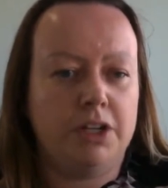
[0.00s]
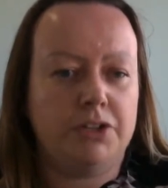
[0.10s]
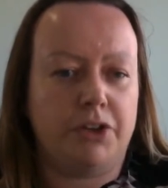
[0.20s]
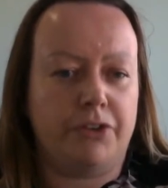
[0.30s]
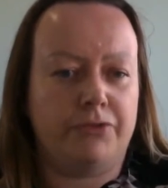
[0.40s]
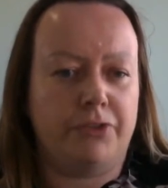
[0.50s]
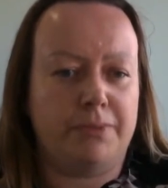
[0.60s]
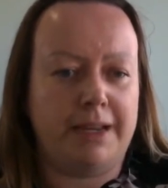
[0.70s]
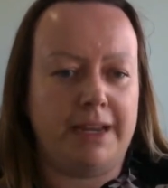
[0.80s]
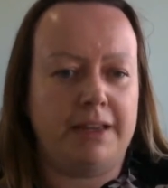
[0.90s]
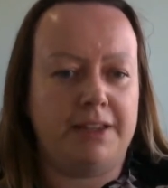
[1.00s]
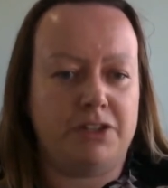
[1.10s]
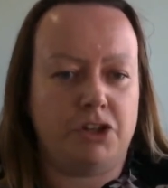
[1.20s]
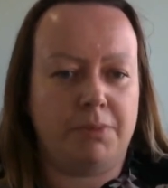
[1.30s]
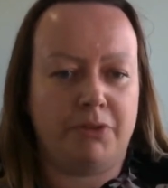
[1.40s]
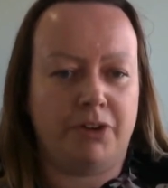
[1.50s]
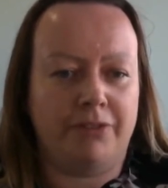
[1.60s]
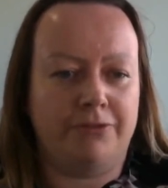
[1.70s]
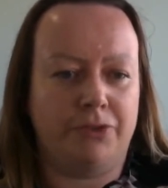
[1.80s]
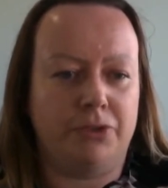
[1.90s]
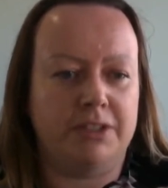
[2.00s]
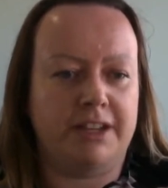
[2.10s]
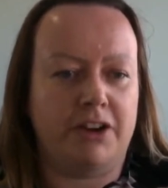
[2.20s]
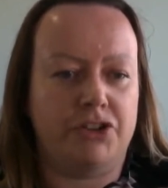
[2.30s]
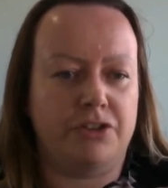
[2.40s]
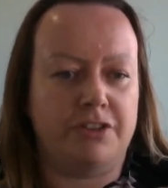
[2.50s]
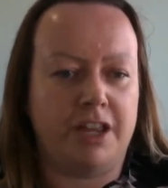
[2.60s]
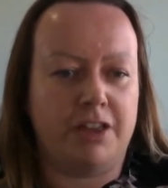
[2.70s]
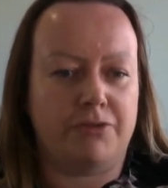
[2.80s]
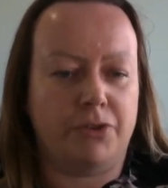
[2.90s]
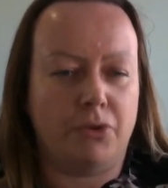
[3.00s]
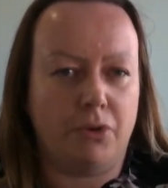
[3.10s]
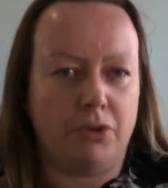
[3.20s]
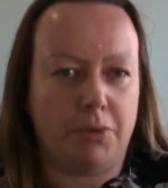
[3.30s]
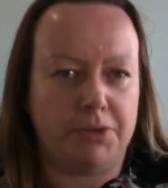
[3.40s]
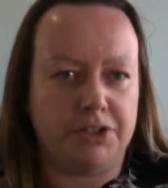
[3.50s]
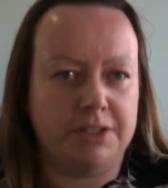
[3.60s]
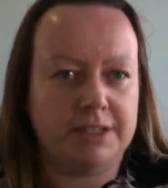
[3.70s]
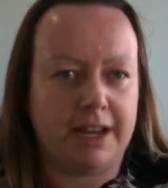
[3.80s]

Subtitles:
so for me, this topic reinforced that I should think through all options